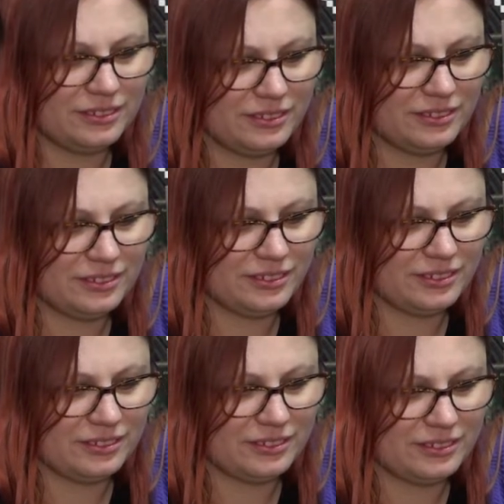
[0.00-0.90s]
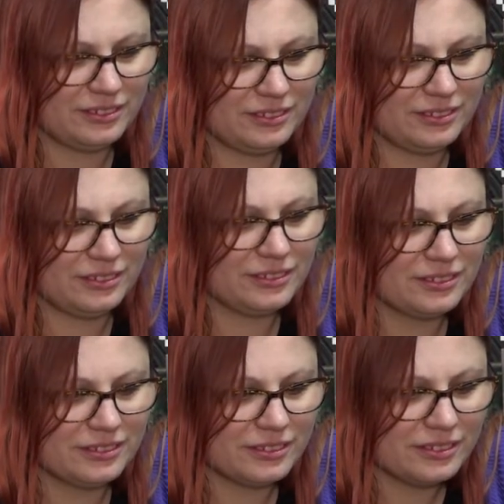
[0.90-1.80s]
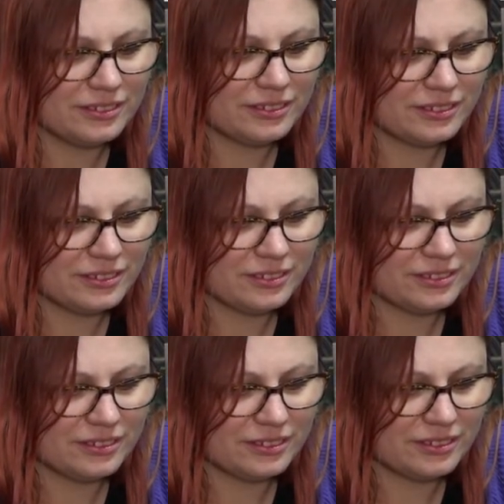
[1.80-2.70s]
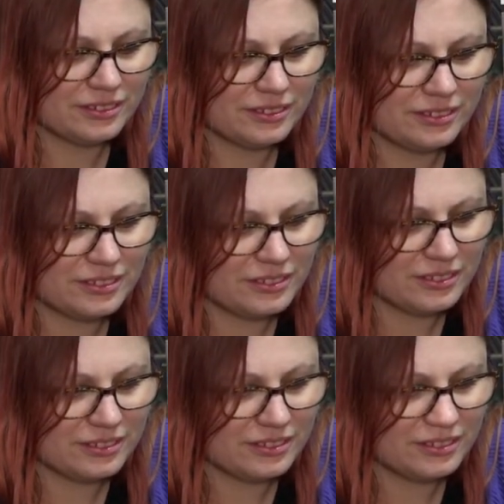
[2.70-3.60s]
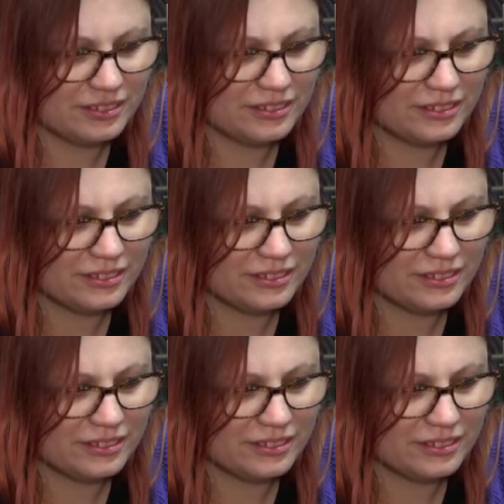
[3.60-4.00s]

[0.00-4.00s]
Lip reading: (silent)